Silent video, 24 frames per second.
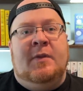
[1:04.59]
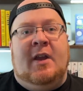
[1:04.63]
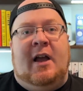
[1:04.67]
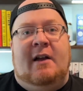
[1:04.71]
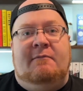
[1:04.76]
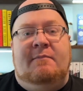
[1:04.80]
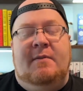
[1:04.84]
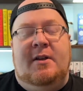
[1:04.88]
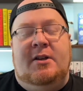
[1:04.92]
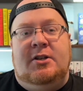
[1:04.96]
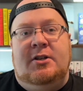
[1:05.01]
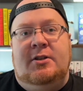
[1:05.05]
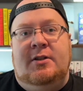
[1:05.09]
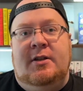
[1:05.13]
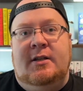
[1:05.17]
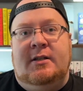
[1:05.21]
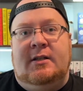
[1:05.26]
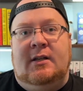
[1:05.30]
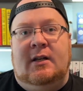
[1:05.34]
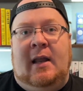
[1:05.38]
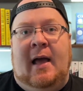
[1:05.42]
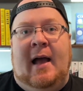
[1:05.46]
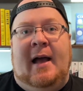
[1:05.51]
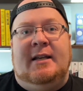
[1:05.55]
I've mentioned this
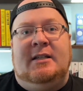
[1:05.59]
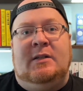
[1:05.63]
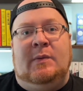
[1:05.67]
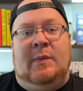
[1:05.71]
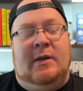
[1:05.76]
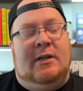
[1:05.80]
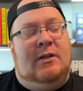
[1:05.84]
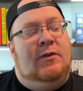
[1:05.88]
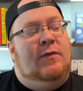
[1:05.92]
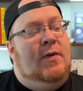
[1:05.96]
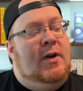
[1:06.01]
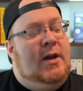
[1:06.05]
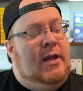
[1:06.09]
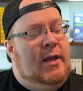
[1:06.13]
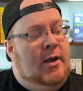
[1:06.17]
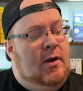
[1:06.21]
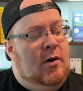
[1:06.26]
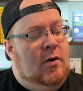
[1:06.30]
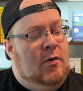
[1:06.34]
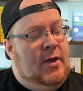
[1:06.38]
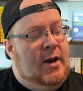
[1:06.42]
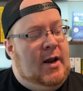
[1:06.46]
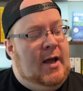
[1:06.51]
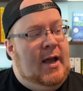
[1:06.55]
in last week's
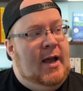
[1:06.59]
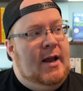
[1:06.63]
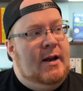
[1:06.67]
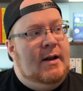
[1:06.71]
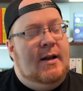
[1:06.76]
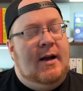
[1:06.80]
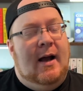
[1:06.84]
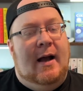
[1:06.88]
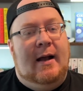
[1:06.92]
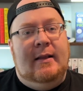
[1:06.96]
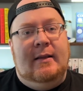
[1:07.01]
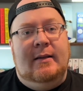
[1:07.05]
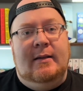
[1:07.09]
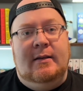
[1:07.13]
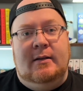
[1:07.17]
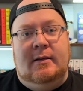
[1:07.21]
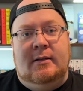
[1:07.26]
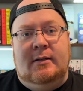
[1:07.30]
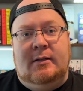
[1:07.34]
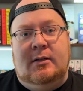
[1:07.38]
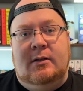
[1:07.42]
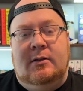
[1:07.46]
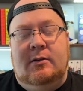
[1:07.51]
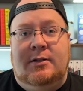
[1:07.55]
video that I had got
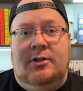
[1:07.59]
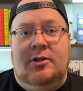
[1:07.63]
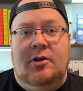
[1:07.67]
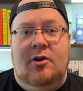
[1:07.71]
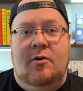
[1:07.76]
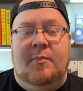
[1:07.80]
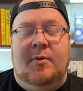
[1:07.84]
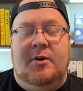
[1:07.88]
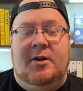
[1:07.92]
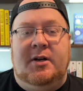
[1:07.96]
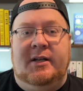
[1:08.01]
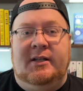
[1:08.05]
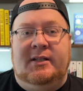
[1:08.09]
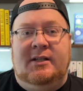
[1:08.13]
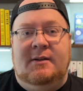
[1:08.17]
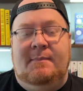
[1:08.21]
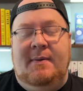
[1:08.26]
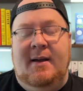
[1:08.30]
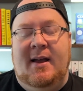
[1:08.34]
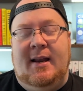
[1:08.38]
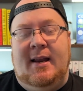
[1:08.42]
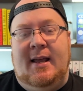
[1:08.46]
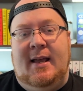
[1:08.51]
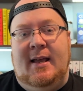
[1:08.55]
this to
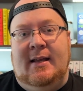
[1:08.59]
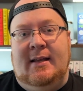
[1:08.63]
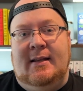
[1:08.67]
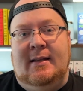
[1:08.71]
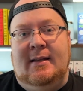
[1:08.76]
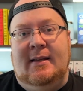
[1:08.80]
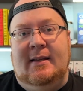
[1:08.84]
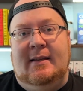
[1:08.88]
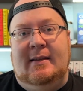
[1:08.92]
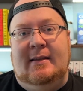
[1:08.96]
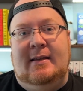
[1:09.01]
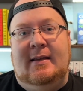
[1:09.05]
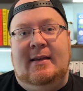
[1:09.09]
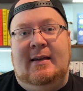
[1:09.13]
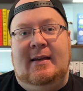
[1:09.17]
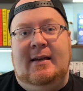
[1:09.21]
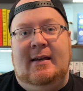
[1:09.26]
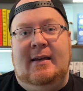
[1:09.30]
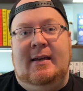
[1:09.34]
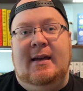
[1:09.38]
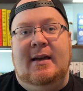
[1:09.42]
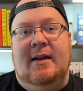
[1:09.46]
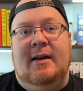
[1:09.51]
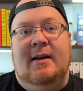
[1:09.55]
participate in
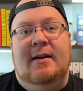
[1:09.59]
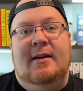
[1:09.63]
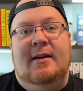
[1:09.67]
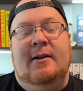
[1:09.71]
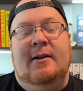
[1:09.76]
the